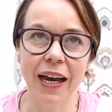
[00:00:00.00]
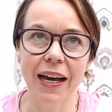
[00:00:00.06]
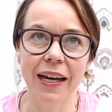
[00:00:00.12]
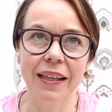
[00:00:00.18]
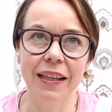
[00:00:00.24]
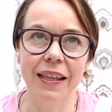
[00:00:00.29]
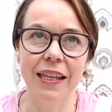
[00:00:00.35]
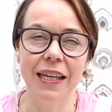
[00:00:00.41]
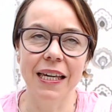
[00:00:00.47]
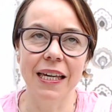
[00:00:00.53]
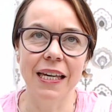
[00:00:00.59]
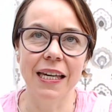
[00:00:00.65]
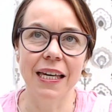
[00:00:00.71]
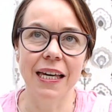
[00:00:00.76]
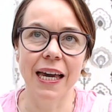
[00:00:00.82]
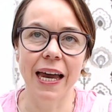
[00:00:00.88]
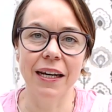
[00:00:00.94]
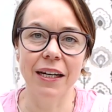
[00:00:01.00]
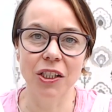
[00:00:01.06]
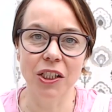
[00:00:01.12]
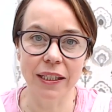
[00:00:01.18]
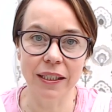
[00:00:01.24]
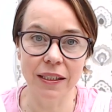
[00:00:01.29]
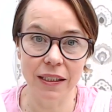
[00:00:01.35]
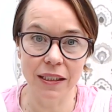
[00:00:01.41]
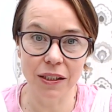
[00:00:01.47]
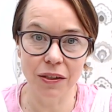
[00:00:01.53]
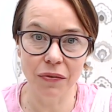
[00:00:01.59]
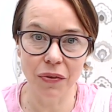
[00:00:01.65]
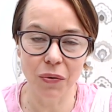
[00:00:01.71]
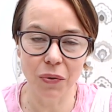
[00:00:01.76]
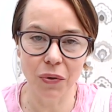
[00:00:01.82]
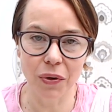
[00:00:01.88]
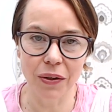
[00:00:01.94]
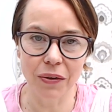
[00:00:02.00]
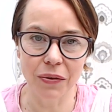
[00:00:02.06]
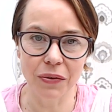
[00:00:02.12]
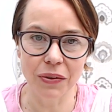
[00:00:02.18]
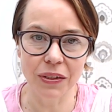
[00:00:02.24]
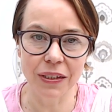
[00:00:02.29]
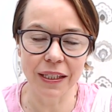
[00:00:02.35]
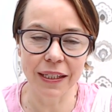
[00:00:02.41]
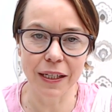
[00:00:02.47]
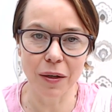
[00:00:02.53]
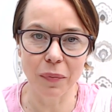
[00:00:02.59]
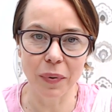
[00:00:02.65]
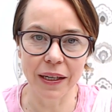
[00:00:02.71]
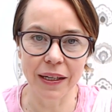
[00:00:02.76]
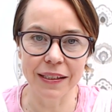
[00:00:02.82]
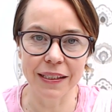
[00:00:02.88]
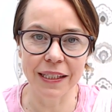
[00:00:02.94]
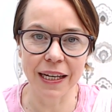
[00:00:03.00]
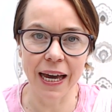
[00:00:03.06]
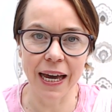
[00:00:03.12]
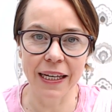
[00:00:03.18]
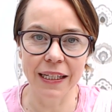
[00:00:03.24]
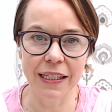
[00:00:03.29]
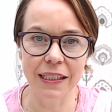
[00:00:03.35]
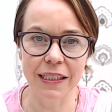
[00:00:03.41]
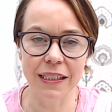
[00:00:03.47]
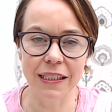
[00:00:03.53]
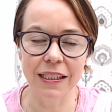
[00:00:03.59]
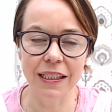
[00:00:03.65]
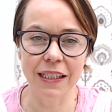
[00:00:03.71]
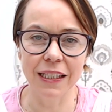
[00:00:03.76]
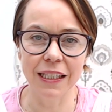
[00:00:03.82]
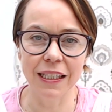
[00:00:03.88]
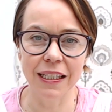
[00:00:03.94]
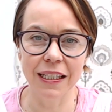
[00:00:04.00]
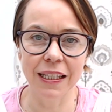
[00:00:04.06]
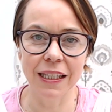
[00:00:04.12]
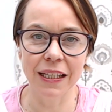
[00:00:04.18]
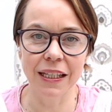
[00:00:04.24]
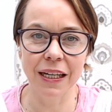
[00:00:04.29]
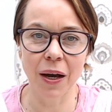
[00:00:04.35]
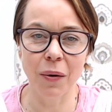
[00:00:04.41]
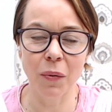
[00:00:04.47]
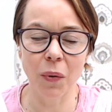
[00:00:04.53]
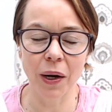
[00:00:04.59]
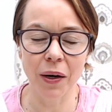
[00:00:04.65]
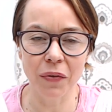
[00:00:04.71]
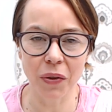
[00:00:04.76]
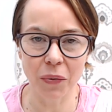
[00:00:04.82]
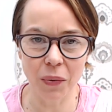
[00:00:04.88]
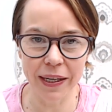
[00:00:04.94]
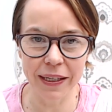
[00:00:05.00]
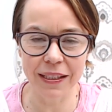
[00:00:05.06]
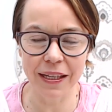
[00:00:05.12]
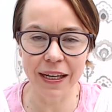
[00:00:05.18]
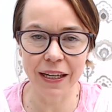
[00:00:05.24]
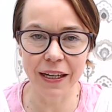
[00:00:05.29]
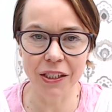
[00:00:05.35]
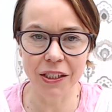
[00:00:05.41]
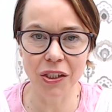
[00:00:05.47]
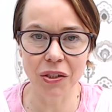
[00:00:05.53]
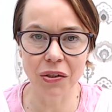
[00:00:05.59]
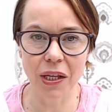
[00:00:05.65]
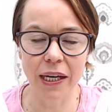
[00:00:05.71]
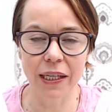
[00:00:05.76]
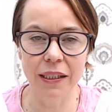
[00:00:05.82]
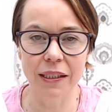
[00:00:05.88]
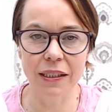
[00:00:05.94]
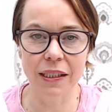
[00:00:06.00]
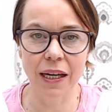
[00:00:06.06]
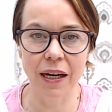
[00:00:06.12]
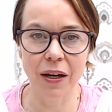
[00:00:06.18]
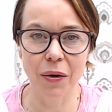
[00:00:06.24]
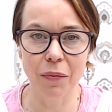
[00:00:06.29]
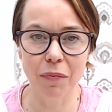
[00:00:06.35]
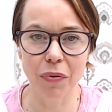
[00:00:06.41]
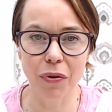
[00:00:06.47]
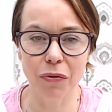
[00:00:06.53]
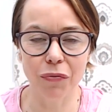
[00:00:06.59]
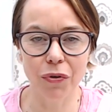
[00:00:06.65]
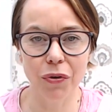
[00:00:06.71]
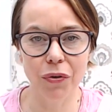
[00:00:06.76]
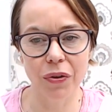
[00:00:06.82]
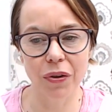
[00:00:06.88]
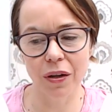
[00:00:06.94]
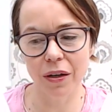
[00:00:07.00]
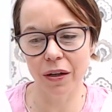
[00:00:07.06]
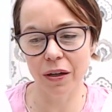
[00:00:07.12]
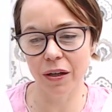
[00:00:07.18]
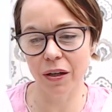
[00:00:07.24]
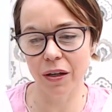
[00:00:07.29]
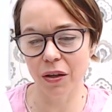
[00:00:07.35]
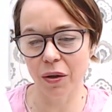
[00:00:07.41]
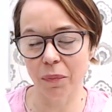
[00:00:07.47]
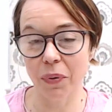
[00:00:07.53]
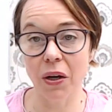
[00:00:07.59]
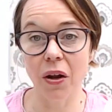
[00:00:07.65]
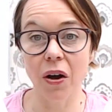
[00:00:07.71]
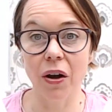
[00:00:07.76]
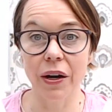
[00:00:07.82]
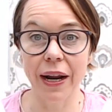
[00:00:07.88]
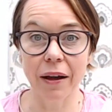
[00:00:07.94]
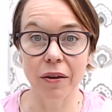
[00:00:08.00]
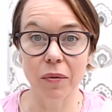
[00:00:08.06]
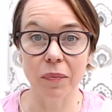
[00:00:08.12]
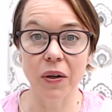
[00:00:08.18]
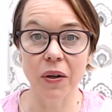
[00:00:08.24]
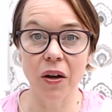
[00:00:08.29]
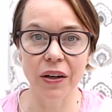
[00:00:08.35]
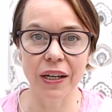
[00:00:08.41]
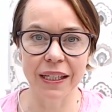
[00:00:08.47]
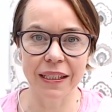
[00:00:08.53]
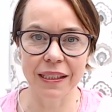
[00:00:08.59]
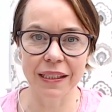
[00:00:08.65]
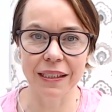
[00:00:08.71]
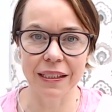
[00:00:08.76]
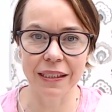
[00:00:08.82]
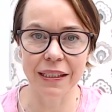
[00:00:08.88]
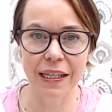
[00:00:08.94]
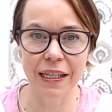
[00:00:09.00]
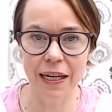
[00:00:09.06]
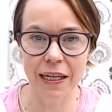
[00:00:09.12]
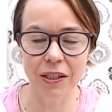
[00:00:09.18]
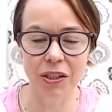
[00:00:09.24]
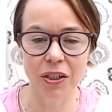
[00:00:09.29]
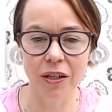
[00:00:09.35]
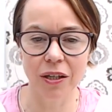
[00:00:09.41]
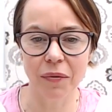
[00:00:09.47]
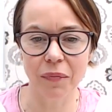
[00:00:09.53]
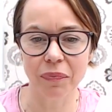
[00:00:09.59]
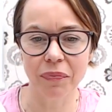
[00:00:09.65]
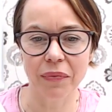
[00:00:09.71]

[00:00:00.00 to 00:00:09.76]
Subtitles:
at the energetics of the oils a little bit, and one of the ways that I like to do that is through the plant, how the plant exists in nature.